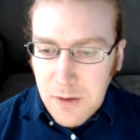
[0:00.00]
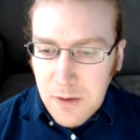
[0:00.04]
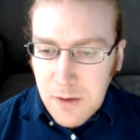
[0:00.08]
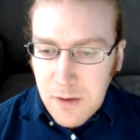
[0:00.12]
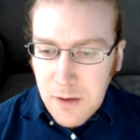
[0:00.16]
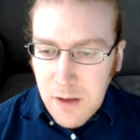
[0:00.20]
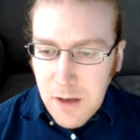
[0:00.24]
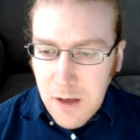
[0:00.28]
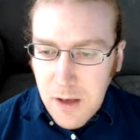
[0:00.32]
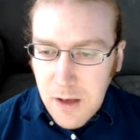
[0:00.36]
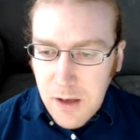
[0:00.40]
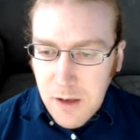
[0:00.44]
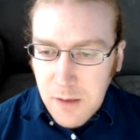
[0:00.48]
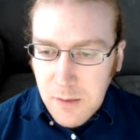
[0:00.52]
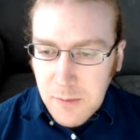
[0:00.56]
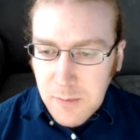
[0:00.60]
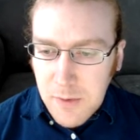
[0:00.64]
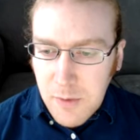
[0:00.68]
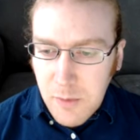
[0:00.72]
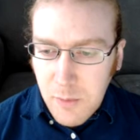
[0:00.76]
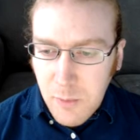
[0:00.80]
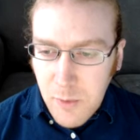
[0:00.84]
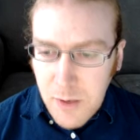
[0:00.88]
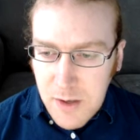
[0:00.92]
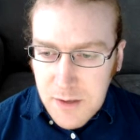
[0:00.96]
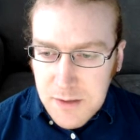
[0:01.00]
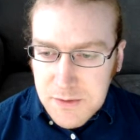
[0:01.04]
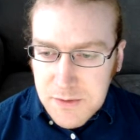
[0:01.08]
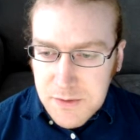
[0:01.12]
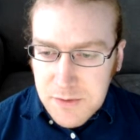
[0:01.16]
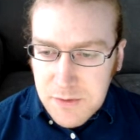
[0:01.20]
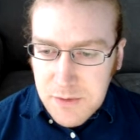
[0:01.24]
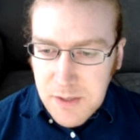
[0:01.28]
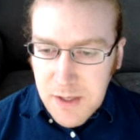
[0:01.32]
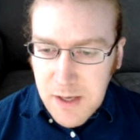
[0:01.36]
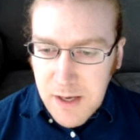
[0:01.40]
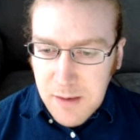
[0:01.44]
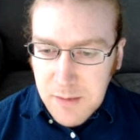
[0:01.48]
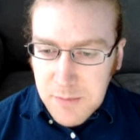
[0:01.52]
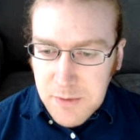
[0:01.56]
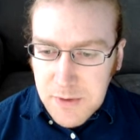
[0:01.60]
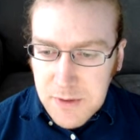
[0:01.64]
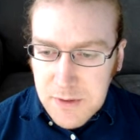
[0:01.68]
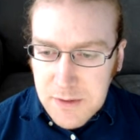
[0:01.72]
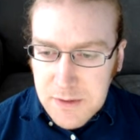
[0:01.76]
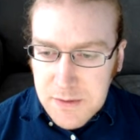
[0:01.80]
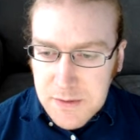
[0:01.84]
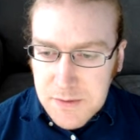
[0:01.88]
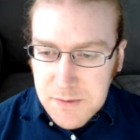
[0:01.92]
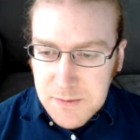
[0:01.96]
I want to cap
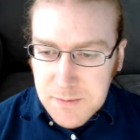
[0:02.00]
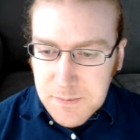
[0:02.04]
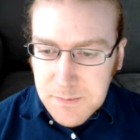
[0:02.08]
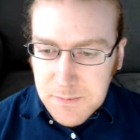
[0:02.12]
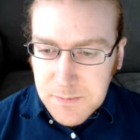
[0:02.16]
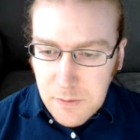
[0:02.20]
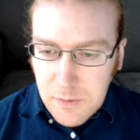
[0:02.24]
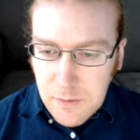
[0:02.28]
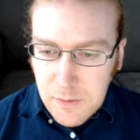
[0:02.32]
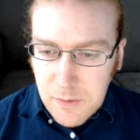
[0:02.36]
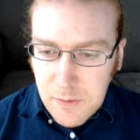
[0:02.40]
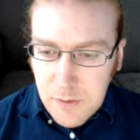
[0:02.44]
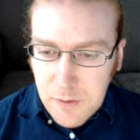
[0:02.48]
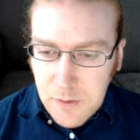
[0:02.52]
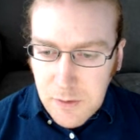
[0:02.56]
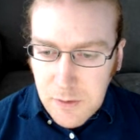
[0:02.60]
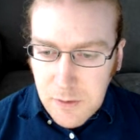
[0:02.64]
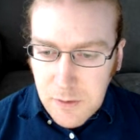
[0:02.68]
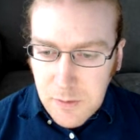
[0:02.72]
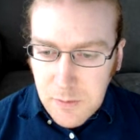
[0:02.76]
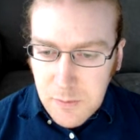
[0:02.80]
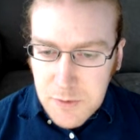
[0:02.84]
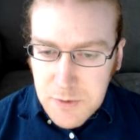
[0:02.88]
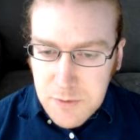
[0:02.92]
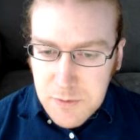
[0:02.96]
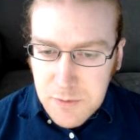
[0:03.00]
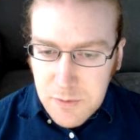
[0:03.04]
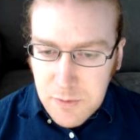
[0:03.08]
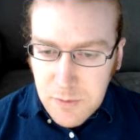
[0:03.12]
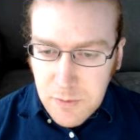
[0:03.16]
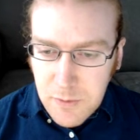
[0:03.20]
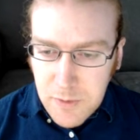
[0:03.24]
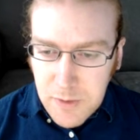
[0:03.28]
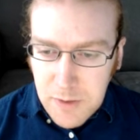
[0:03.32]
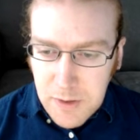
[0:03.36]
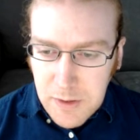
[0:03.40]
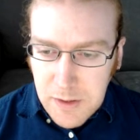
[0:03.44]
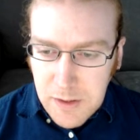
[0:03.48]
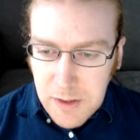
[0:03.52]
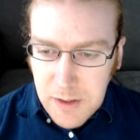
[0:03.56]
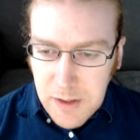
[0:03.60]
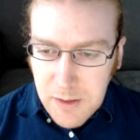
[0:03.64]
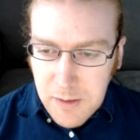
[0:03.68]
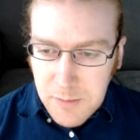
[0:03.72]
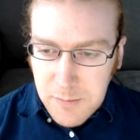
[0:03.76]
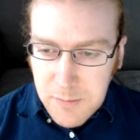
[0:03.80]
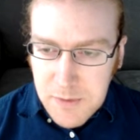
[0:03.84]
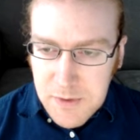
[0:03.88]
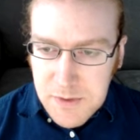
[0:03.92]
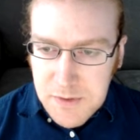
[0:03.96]
this. Which one do I want to
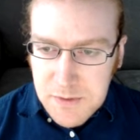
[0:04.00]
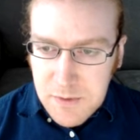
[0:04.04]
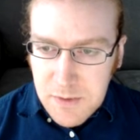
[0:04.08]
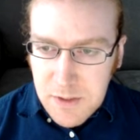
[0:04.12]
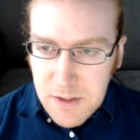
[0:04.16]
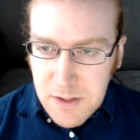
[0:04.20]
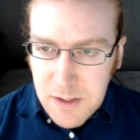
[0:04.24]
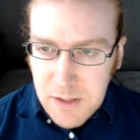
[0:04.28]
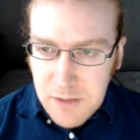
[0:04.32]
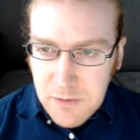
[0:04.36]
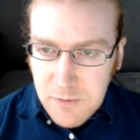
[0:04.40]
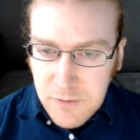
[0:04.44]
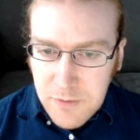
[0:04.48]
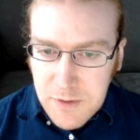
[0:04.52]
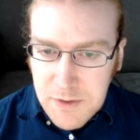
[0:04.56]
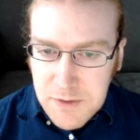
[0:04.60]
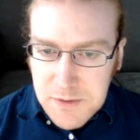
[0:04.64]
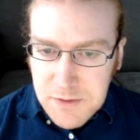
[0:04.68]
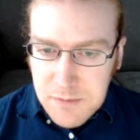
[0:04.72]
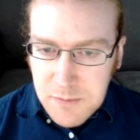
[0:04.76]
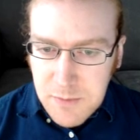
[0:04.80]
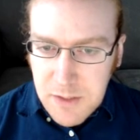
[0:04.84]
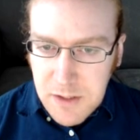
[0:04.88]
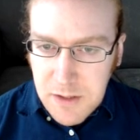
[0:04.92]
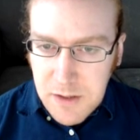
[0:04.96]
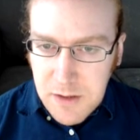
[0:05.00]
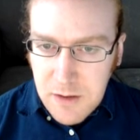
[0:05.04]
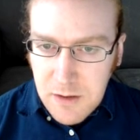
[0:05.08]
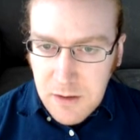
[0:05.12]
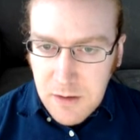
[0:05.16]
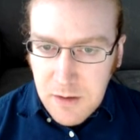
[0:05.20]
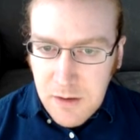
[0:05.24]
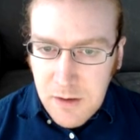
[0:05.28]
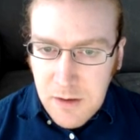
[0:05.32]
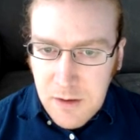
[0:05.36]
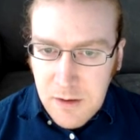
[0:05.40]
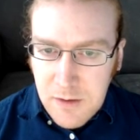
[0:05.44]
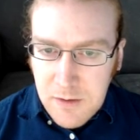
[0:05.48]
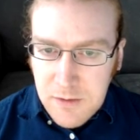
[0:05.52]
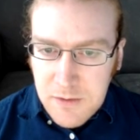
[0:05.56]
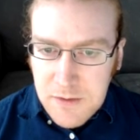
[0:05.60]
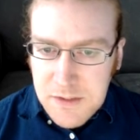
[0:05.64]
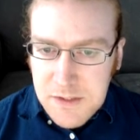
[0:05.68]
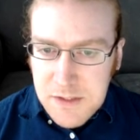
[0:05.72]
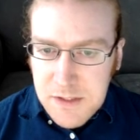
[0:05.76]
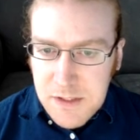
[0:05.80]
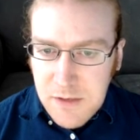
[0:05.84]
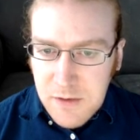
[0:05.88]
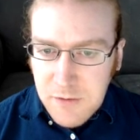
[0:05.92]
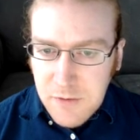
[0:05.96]
cap? This one kind of invites him in here. This
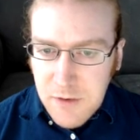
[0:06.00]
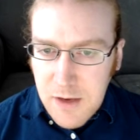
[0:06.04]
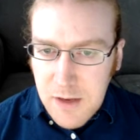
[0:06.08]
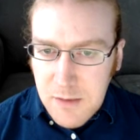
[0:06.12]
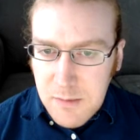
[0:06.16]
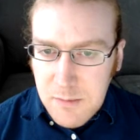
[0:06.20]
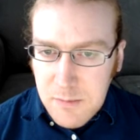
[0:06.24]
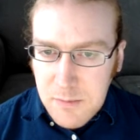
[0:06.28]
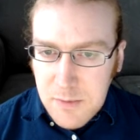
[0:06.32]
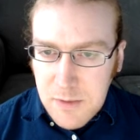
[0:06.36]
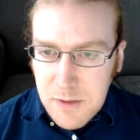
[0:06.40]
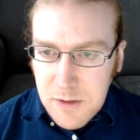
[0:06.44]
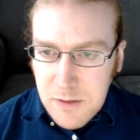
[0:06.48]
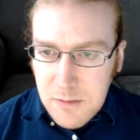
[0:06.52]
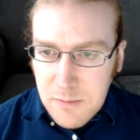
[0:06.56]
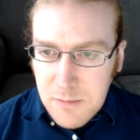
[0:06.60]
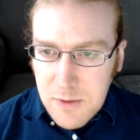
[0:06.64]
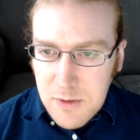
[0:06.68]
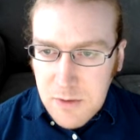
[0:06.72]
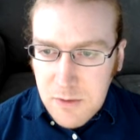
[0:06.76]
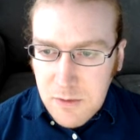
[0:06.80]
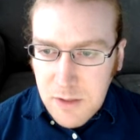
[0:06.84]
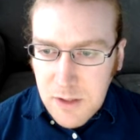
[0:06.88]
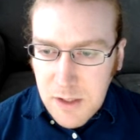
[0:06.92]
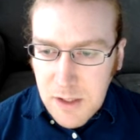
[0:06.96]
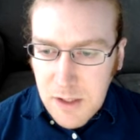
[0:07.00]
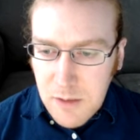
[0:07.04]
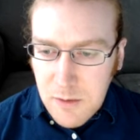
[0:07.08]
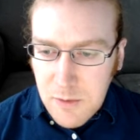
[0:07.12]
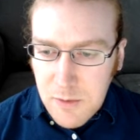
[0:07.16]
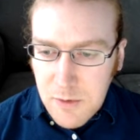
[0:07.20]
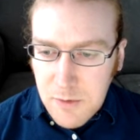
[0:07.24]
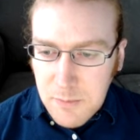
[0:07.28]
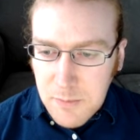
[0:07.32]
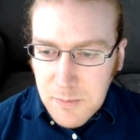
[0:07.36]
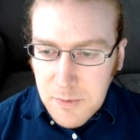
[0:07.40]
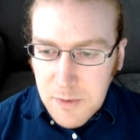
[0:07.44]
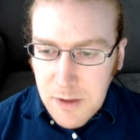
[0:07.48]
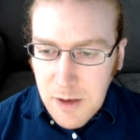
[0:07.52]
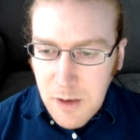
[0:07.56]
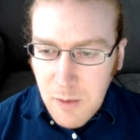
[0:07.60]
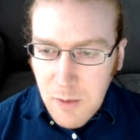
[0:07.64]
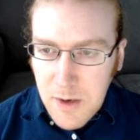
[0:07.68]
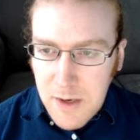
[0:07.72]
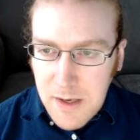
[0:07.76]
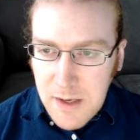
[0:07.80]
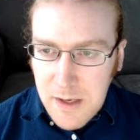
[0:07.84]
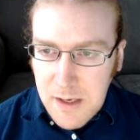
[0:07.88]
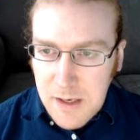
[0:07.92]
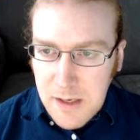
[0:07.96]
stuff I'm going to be okay with, but I
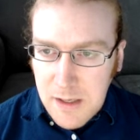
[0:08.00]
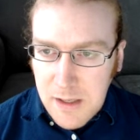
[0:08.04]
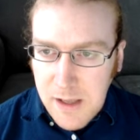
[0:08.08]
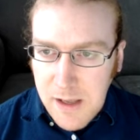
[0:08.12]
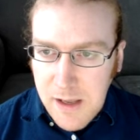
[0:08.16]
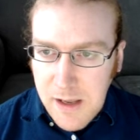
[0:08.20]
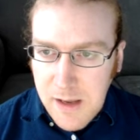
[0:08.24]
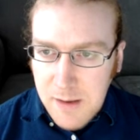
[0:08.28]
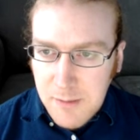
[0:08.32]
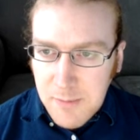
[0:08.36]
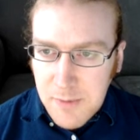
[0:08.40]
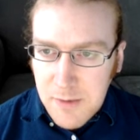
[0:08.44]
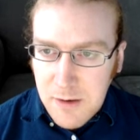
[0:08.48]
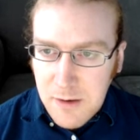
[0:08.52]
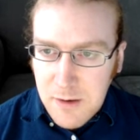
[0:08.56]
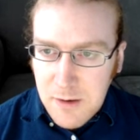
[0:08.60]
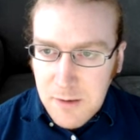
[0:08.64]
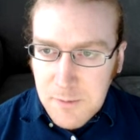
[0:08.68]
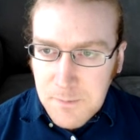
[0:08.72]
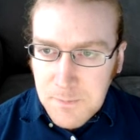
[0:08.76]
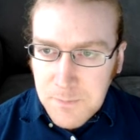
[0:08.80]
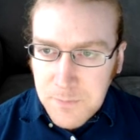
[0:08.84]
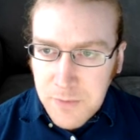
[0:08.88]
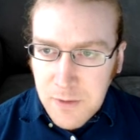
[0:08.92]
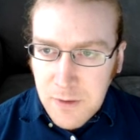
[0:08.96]
want to get a cap here.